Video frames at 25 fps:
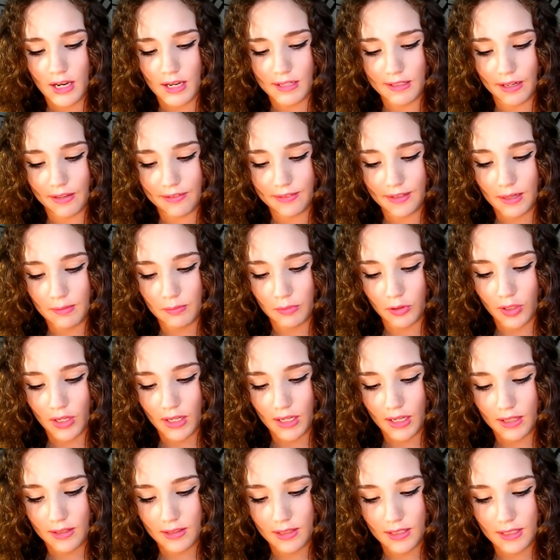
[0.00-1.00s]
And now that I'm
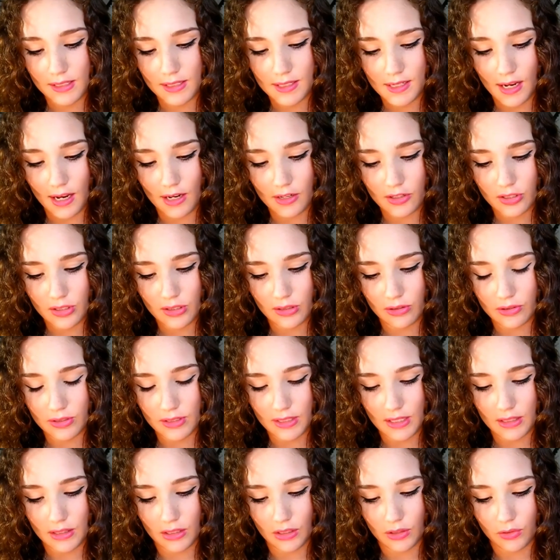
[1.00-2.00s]
looking at these, it actually
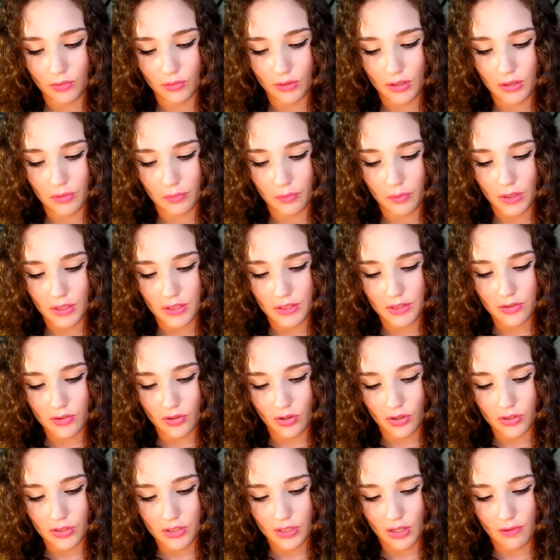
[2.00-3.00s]
looks like the green ones
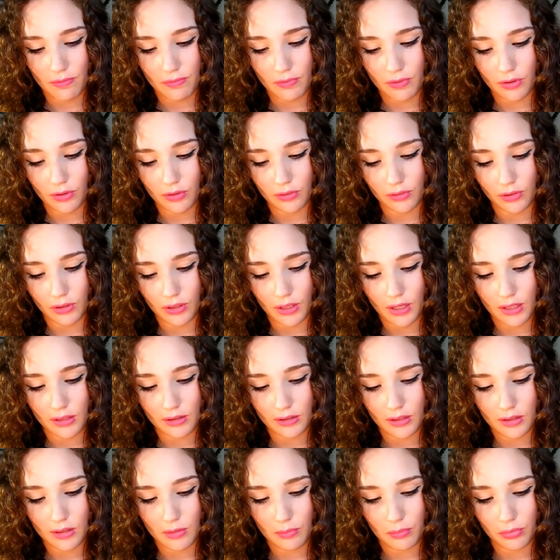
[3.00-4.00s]
are tougher
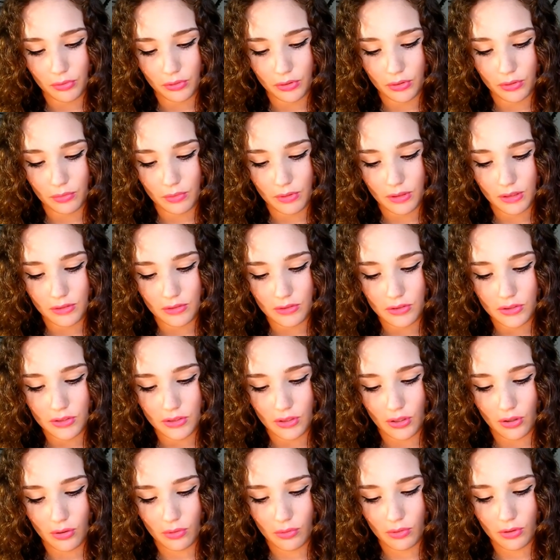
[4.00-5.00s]
looking than the blue ones.
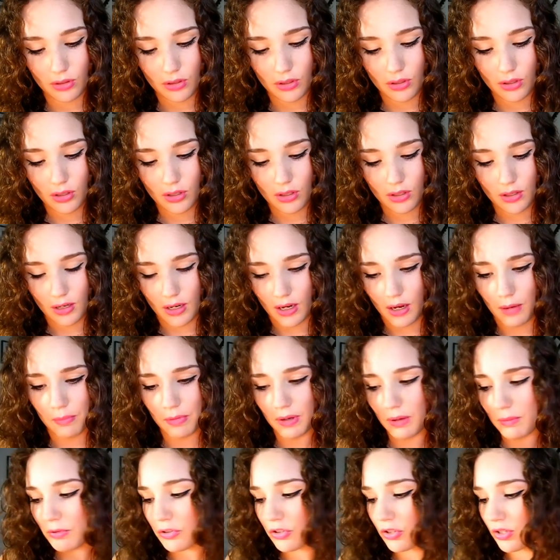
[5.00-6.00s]
So, um,
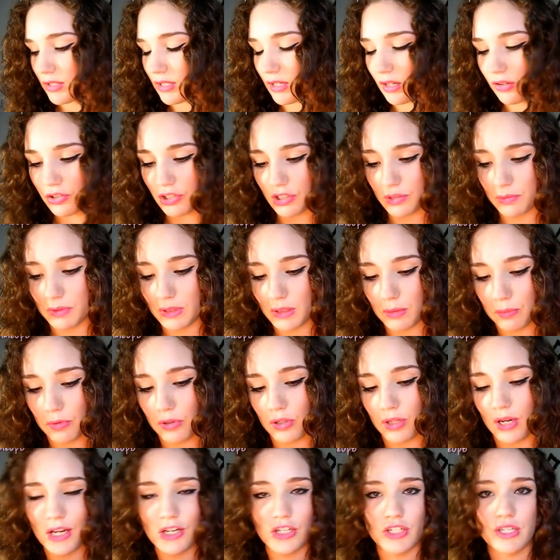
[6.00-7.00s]
but I'm sure it tells you in the
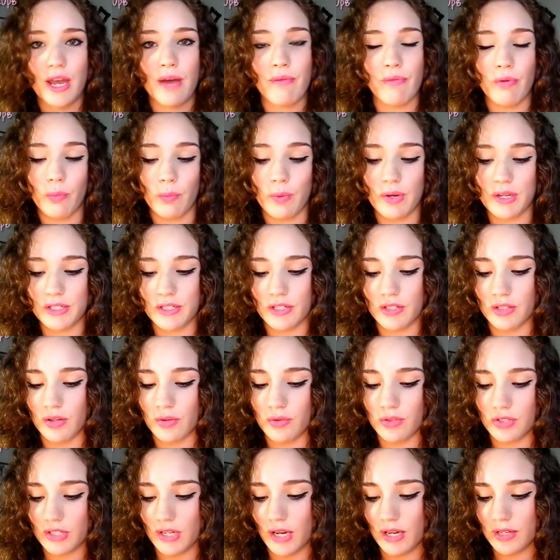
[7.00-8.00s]
book. I just haven't went to
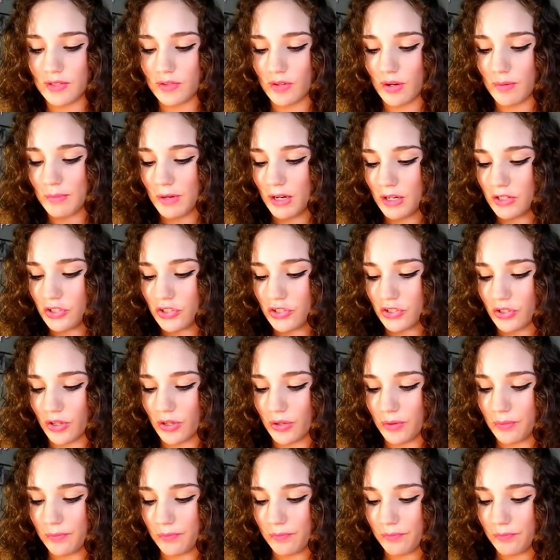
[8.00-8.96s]
those yet, so I'm not sure.